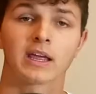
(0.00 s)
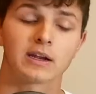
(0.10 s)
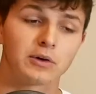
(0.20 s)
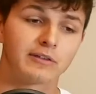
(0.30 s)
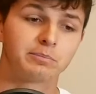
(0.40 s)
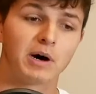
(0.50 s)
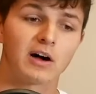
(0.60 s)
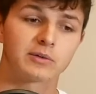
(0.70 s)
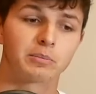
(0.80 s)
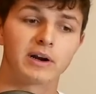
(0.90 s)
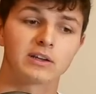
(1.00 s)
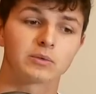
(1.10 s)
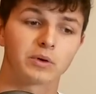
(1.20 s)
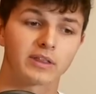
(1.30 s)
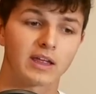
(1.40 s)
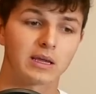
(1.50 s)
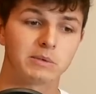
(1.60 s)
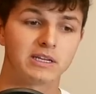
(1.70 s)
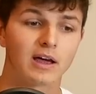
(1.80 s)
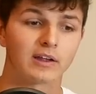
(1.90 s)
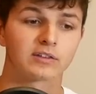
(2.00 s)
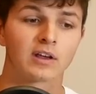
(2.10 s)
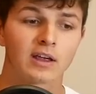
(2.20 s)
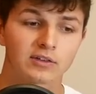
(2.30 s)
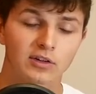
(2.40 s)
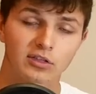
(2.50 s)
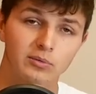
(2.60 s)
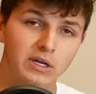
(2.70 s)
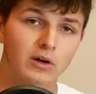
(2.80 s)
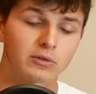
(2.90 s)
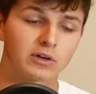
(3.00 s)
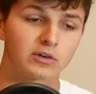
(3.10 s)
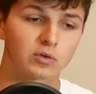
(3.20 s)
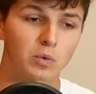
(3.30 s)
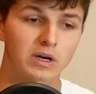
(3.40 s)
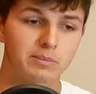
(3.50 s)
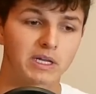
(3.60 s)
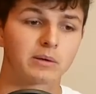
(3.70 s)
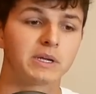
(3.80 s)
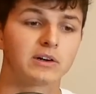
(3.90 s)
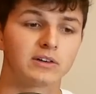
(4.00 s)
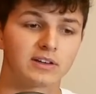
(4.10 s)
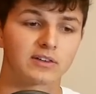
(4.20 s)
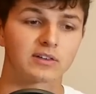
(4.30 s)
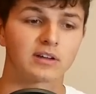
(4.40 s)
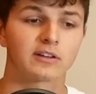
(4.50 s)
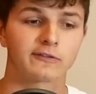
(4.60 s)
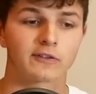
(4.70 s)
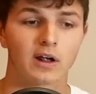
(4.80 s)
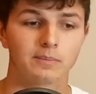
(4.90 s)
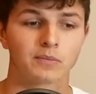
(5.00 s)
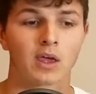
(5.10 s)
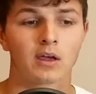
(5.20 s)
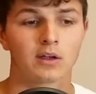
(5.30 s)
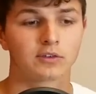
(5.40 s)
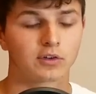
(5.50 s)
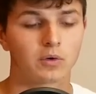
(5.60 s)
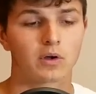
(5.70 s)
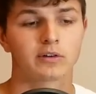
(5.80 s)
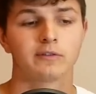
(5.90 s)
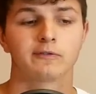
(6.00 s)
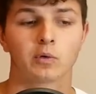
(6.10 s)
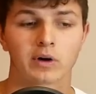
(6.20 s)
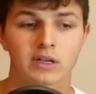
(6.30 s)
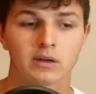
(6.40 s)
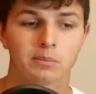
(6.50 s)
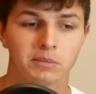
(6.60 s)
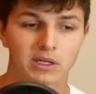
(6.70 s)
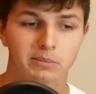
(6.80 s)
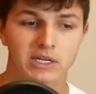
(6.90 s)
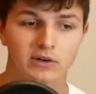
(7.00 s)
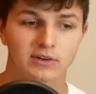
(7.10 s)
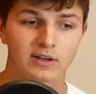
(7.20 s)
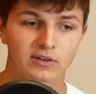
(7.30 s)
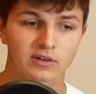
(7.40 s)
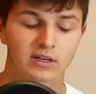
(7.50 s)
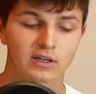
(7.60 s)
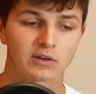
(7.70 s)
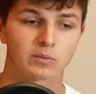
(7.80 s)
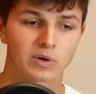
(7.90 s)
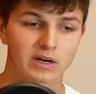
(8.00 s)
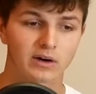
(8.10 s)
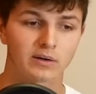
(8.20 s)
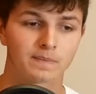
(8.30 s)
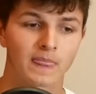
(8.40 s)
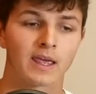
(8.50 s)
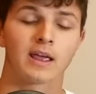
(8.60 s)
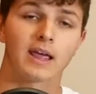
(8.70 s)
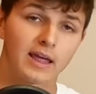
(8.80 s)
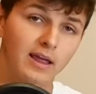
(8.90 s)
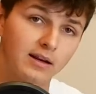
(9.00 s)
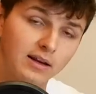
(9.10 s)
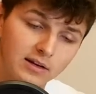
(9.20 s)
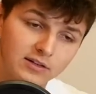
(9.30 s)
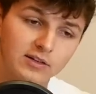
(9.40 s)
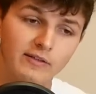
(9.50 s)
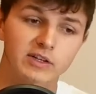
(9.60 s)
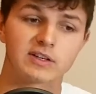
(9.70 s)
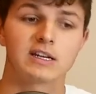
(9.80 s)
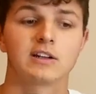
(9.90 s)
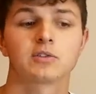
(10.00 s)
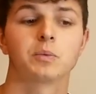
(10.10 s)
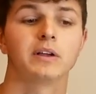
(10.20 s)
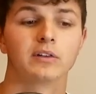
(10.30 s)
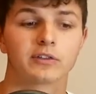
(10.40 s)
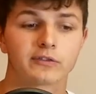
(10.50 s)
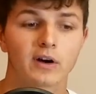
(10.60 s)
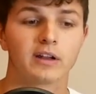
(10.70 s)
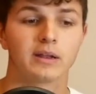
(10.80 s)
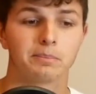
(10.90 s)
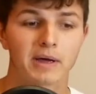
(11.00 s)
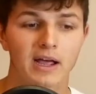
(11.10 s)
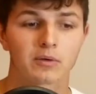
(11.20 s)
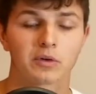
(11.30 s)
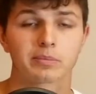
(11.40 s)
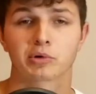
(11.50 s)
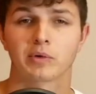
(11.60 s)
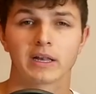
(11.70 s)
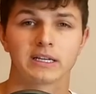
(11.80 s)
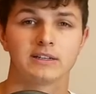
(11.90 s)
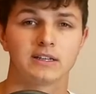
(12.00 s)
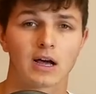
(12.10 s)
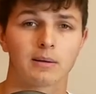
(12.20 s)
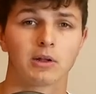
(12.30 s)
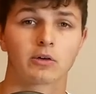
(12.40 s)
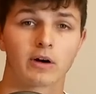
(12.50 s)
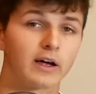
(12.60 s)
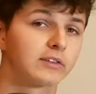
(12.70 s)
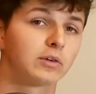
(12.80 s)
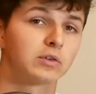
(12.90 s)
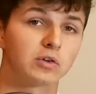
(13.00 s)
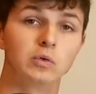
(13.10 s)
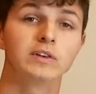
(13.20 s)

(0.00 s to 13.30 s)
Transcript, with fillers: and you have Bosch brakes with ABS. So 320mm disc in the front, 240mm disc in the rear, and it's 17-inch wheels front and back with Pirelli Diablo Rosso 2